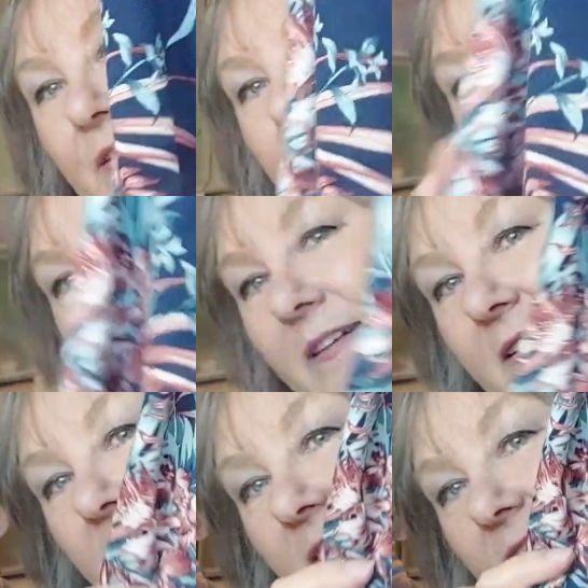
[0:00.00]
it.
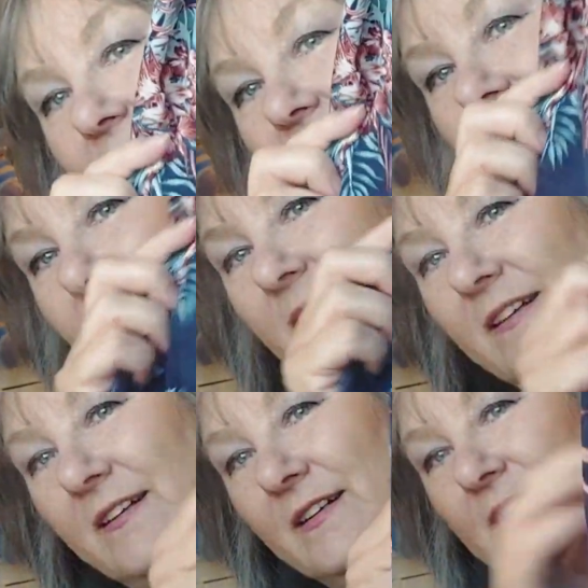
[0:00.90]

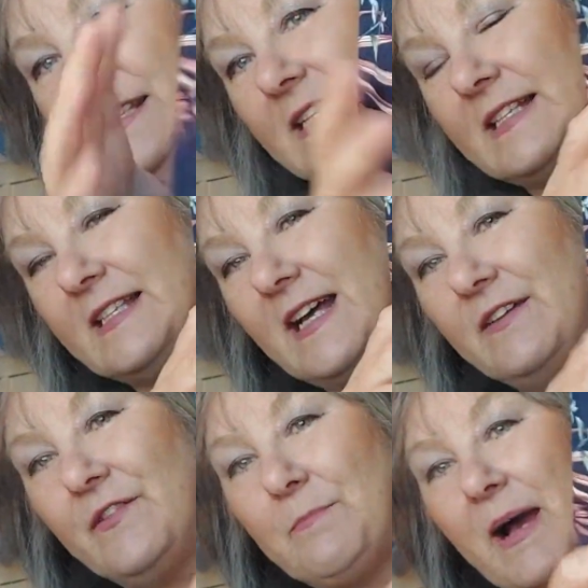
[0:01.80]
So it's
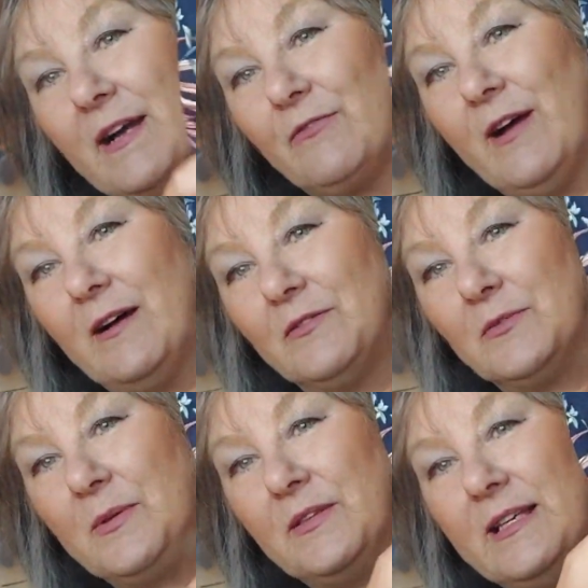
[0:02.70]
navy background
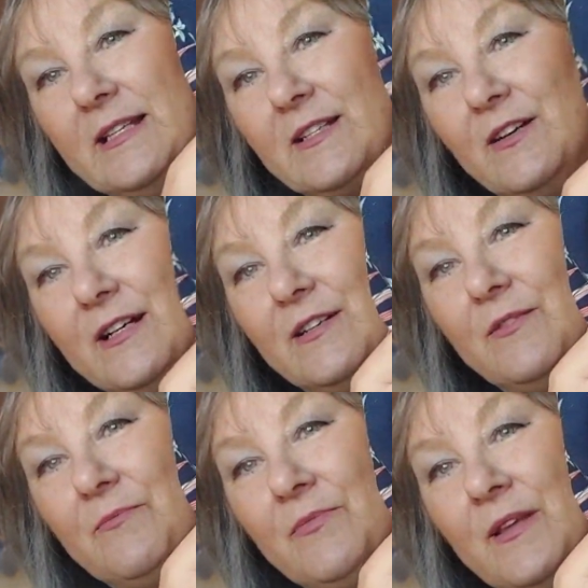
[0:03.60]
with these like
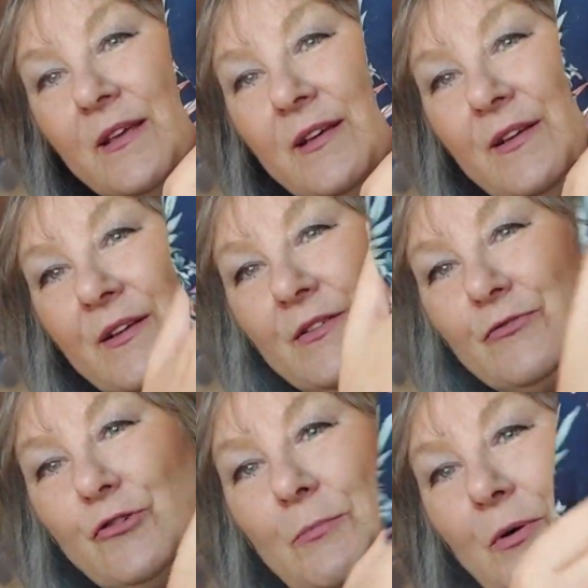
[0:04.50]

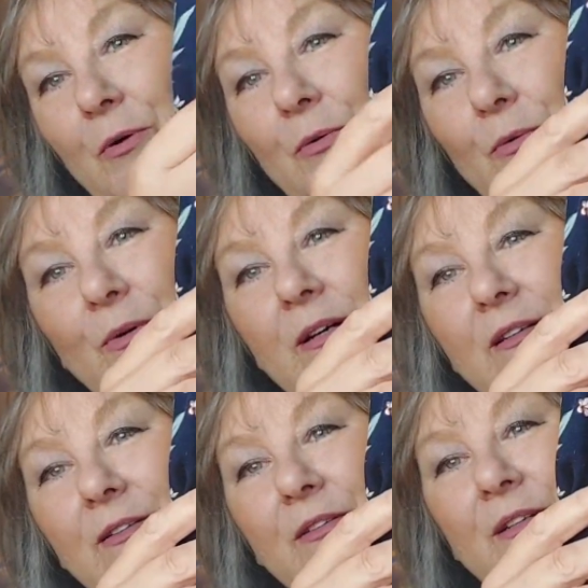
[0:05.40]
tropical
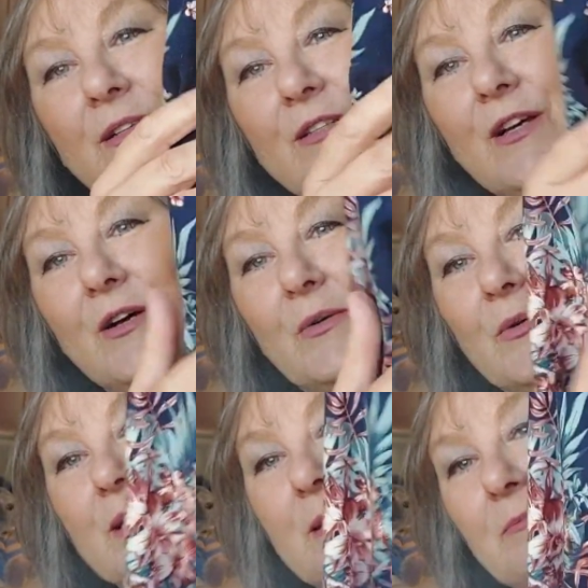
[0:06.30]

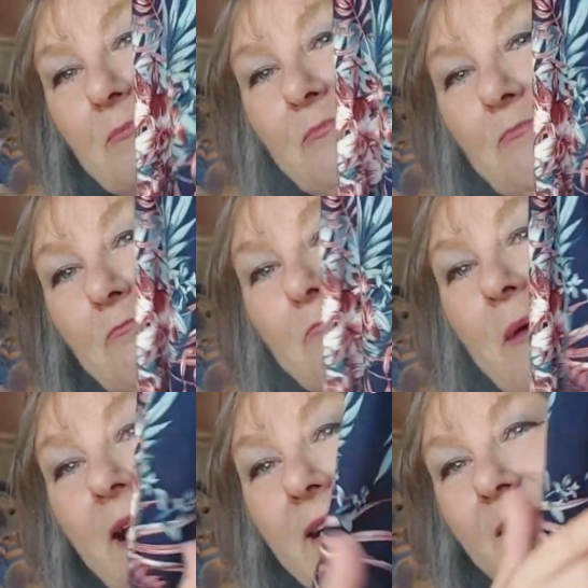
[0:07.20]
turquoise and
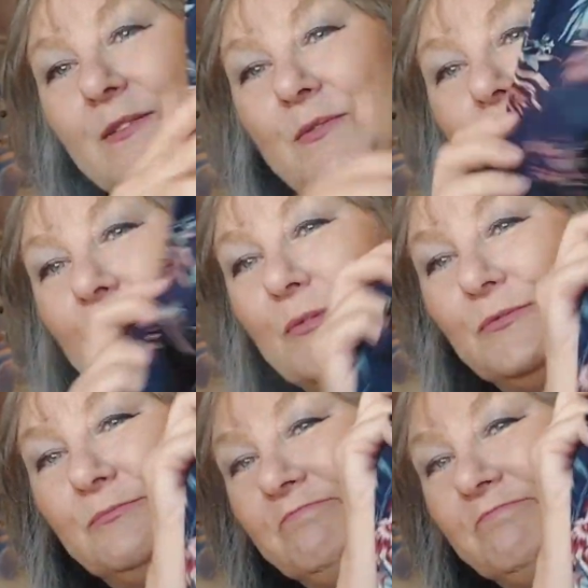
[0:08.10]
pink sort of